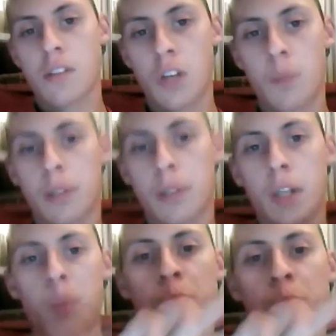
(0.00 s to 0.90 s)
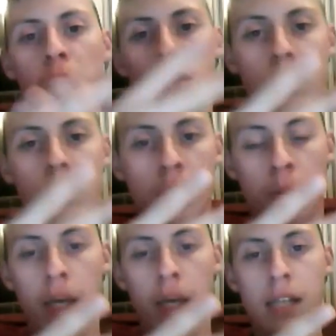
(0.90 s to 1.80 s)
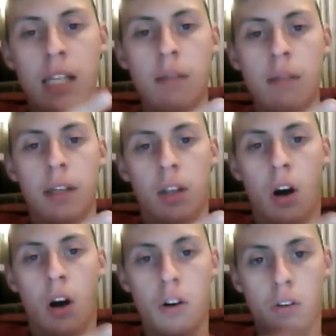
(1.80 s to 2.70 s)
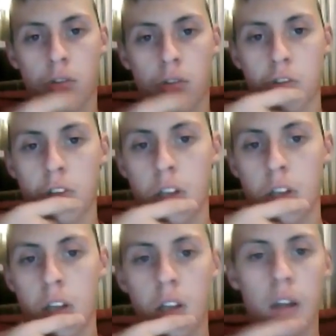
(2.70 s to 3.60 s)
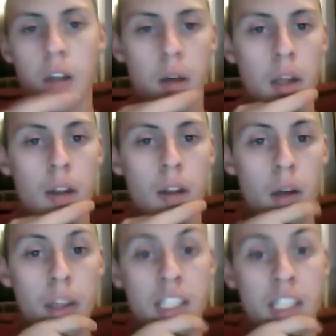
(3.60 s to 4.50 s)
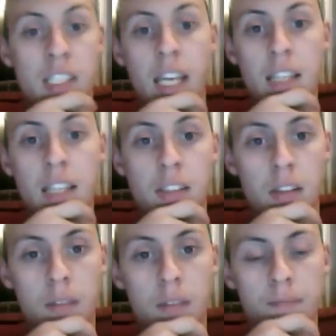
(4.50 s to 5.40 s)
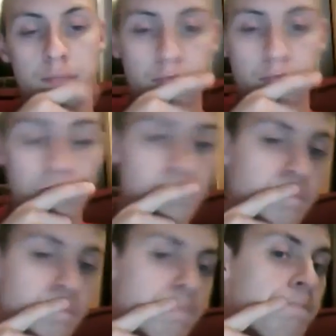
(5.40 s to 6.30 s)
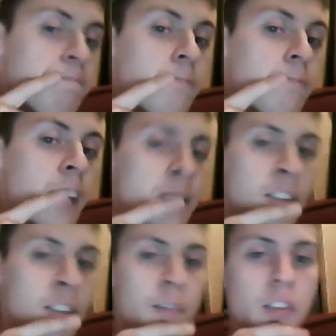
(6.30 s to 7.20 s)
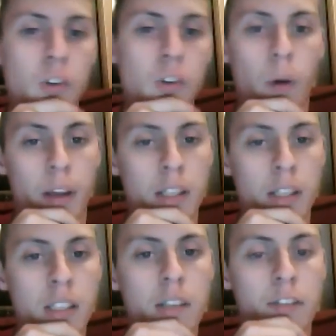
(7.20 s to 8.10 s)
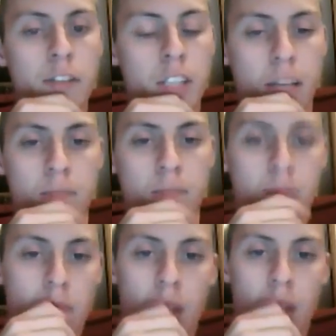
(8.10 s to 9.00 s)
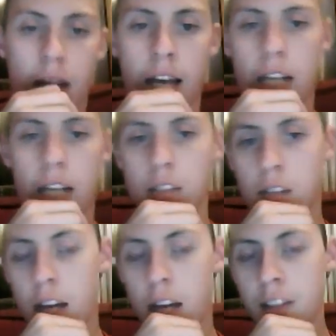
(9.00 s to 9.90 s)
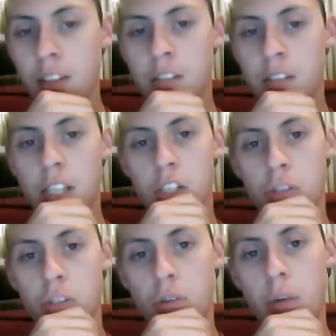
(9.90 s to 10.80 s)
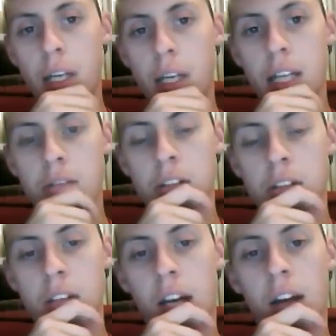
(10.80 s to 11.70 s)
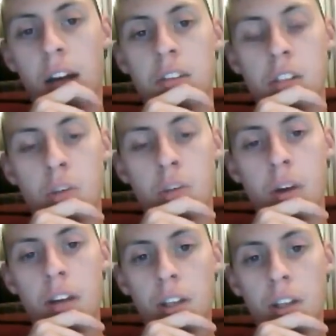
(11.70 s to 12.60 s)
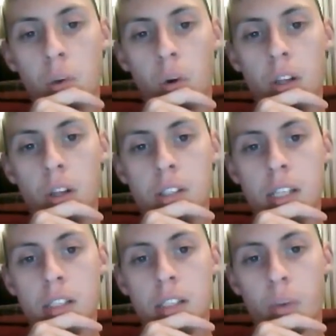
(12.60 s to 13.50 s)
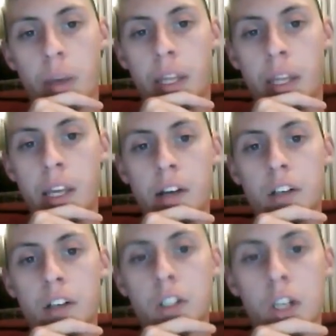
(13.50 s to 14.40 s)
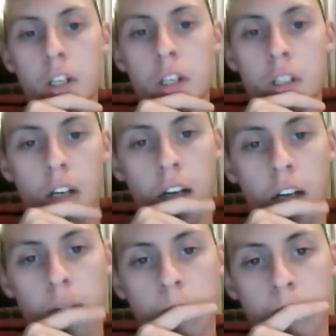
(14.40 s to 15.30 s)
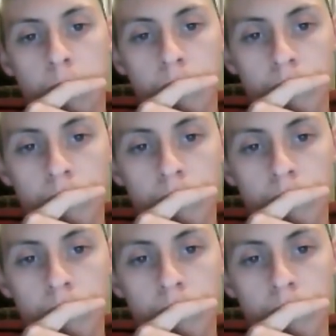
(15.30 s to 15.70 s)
is good, but they're built to play a team like the Cardinals. The Saints, that's a different story. That's a different team. And I think the Saints are due a win against these guys. So I think New Orleans gets the win here. 24-21